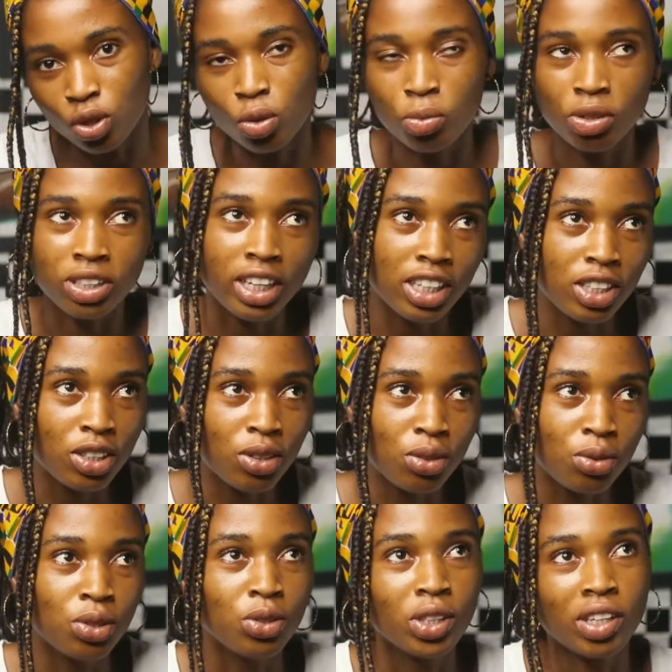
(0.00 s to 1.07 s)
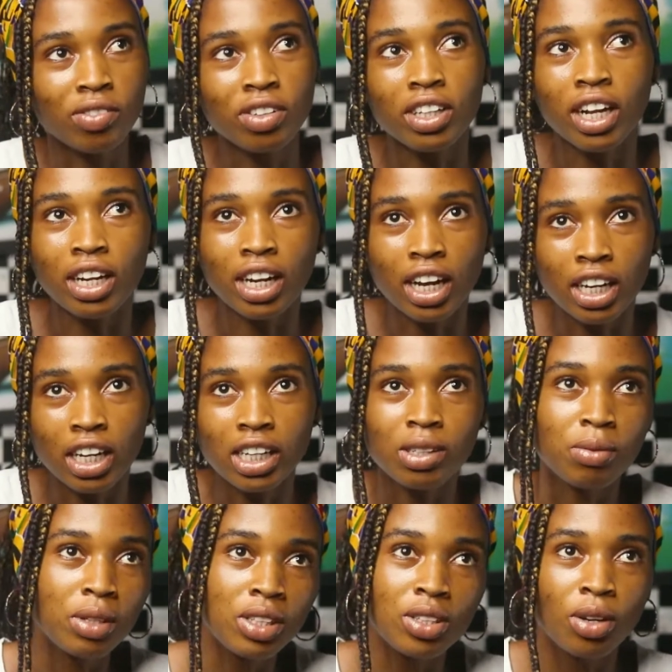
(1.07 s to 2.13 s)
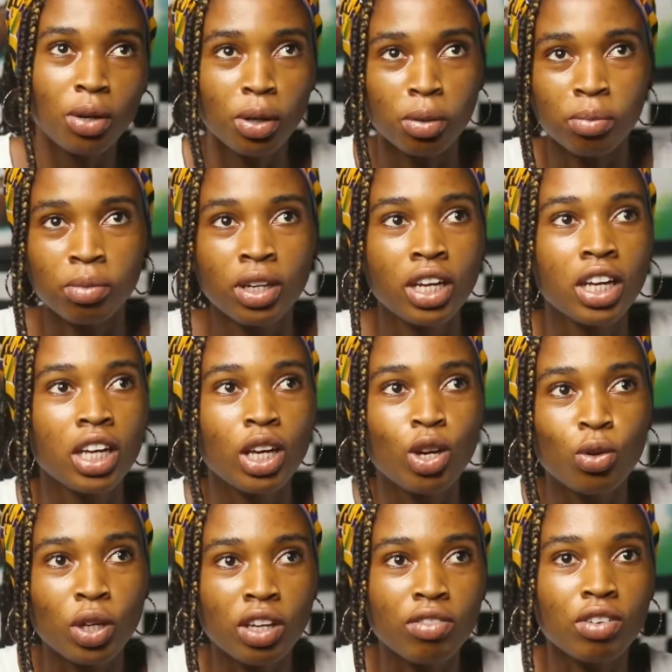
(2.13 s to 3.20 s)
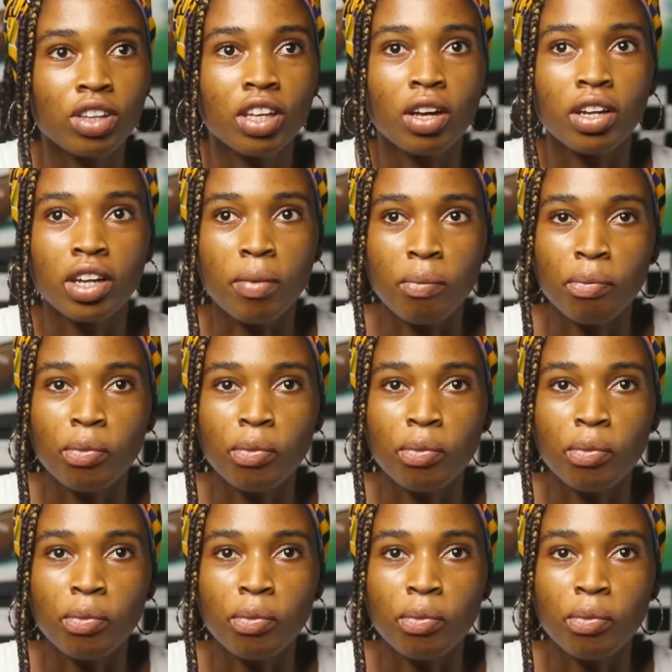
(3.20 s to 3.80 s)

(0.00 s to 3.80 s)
He will protect you, He will give you the knowledge, wisdom, He will give you the